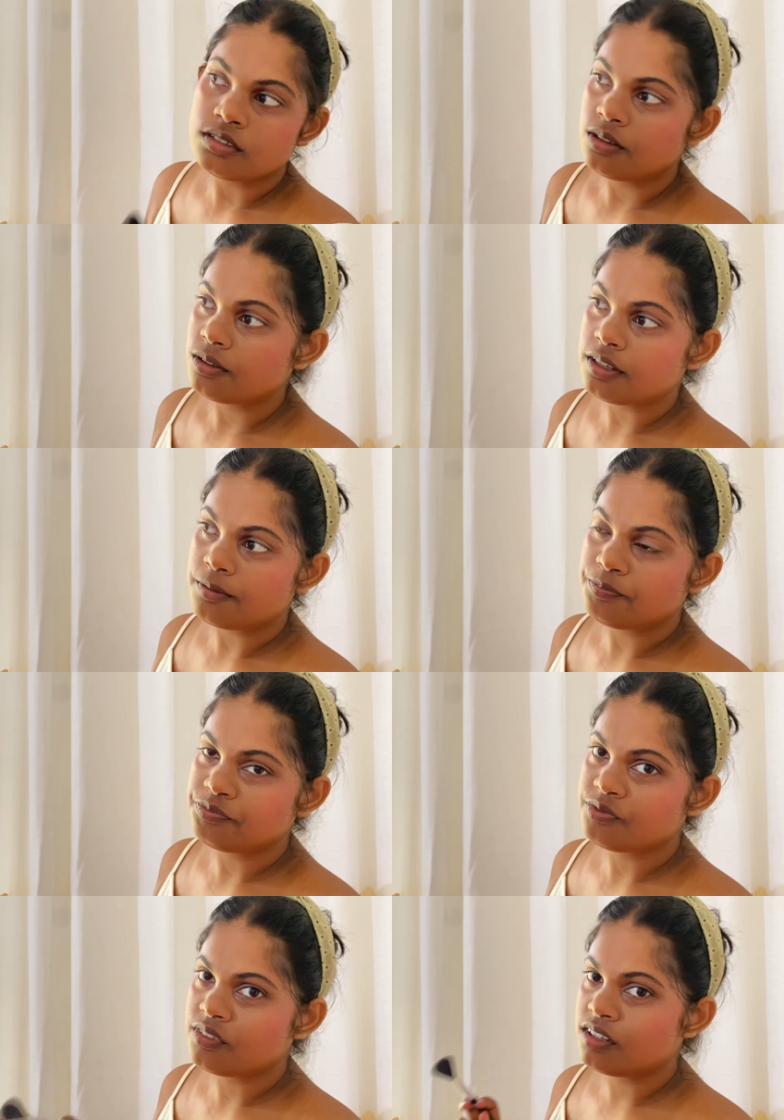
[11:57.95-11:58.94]
Okay,
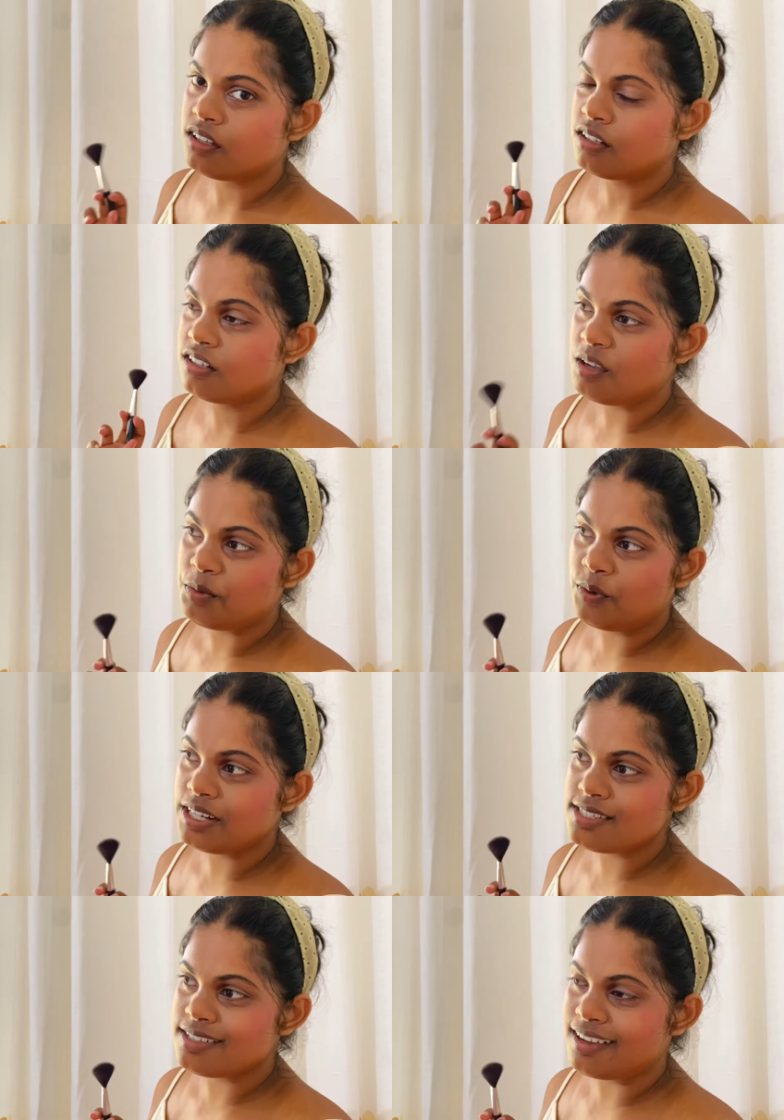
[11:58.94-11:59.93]
number one
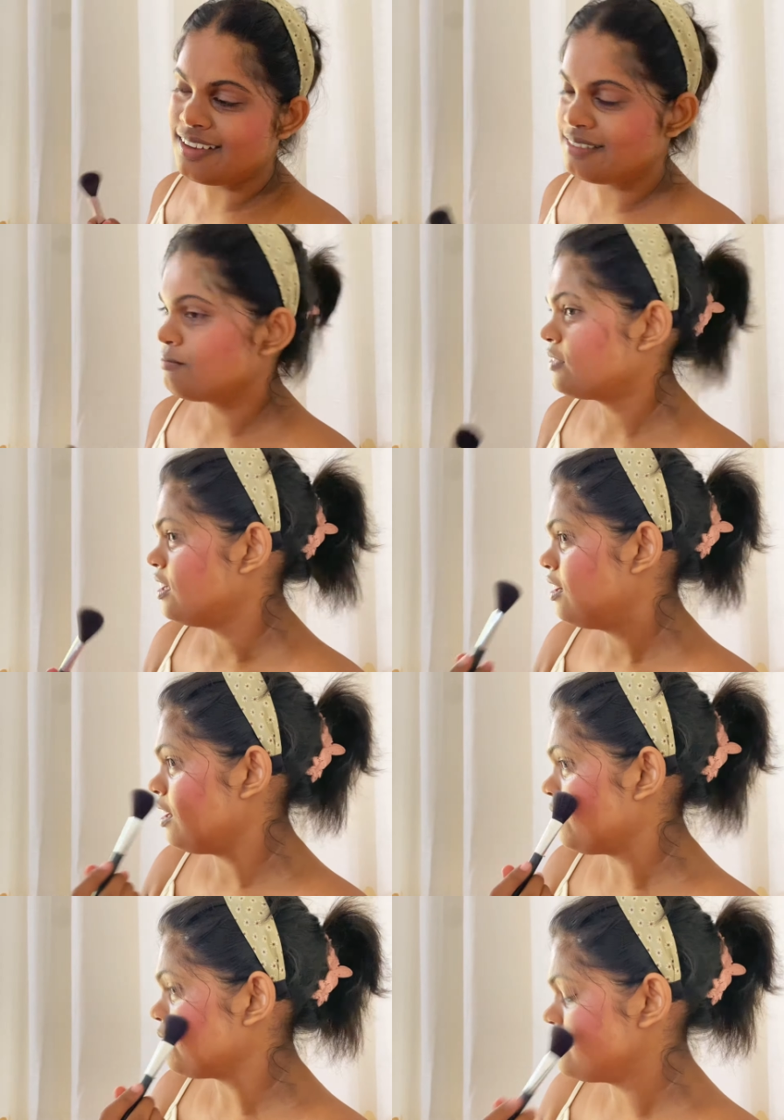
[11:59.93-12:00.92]
is done, and on